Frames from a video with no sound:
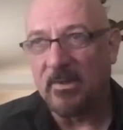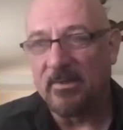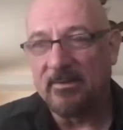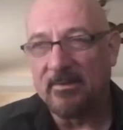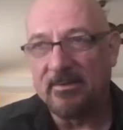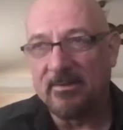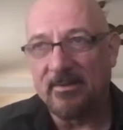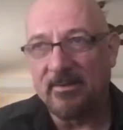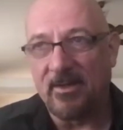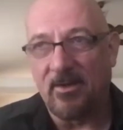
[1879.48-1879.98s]

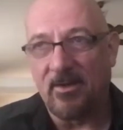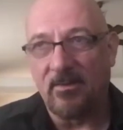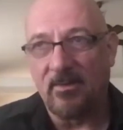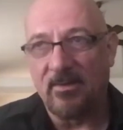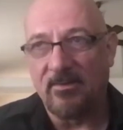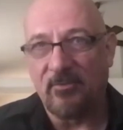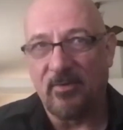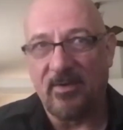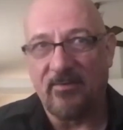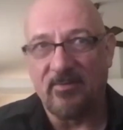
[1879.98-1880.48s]

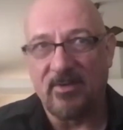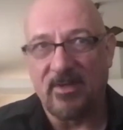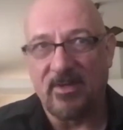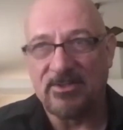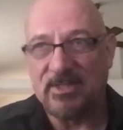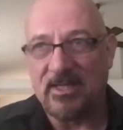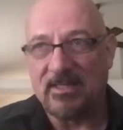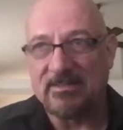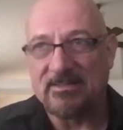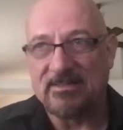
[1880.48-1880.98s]
if we ever get a
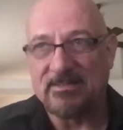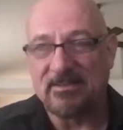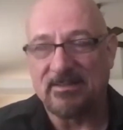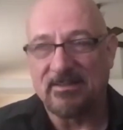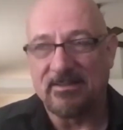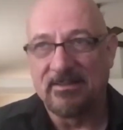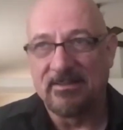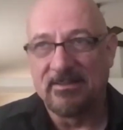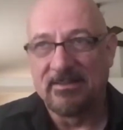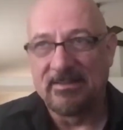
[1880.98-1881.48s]
chance
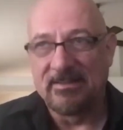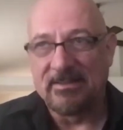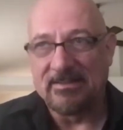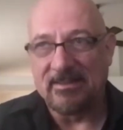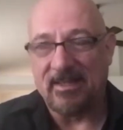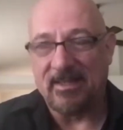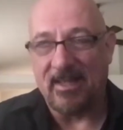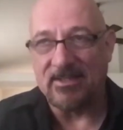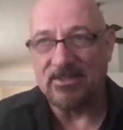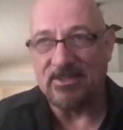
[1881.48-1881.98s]
to
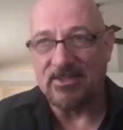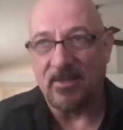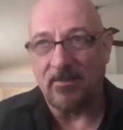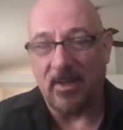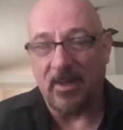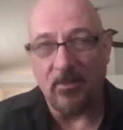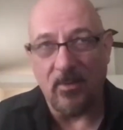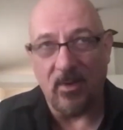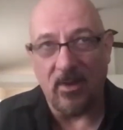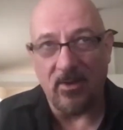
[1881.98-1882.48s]
catch up,
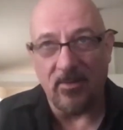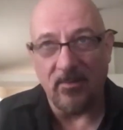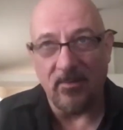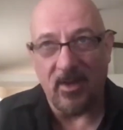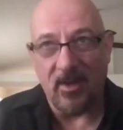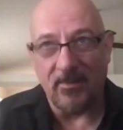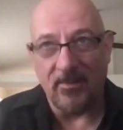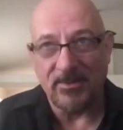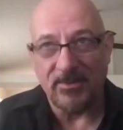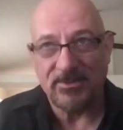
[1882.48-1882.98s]
I'd welcome the
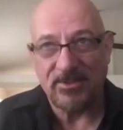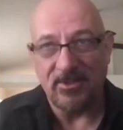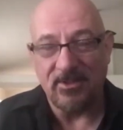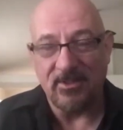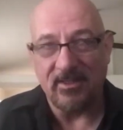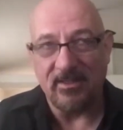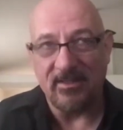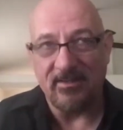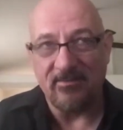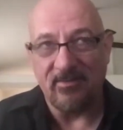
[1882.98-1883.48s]

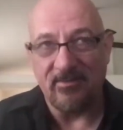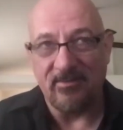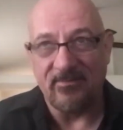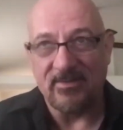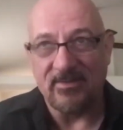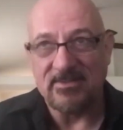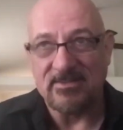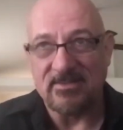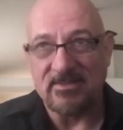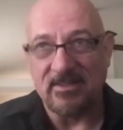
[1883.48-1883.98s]
opportunity, even if
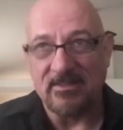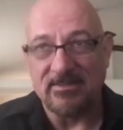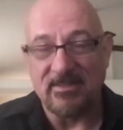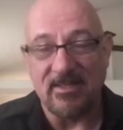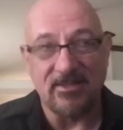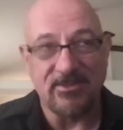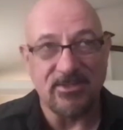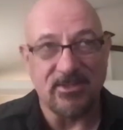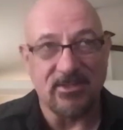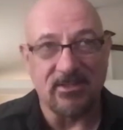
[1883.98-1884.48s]
it's
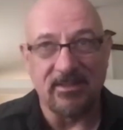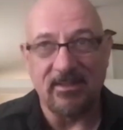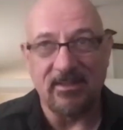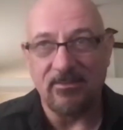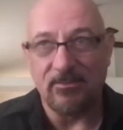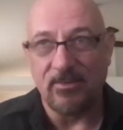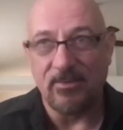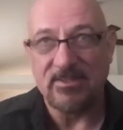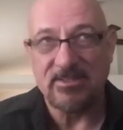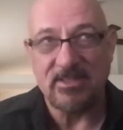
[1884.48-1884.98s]

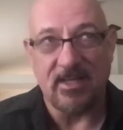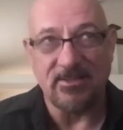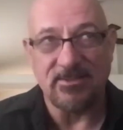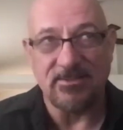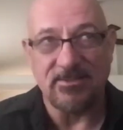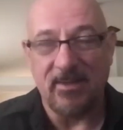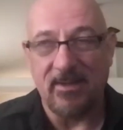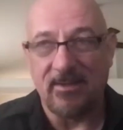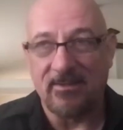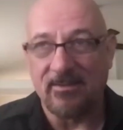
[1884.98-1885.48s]
digitally. Reach out
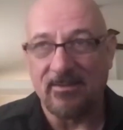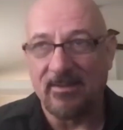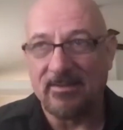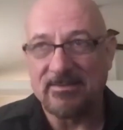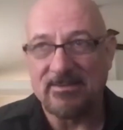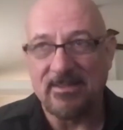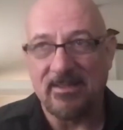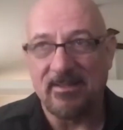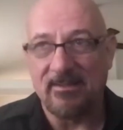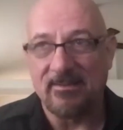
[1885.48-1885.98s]
to me on
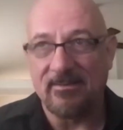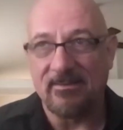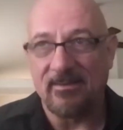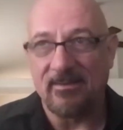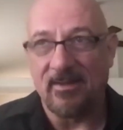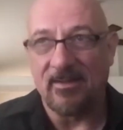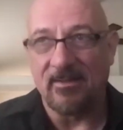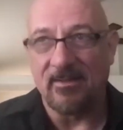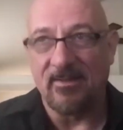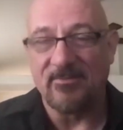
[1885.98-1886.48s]
LinkedIn.
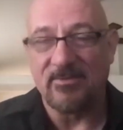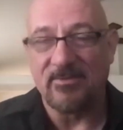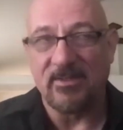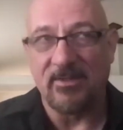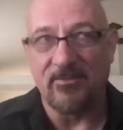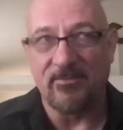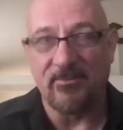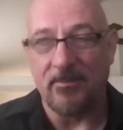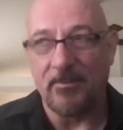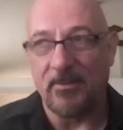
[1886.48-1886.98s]
I'd love to
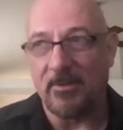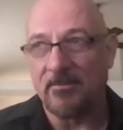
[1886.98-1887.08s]
hear from you.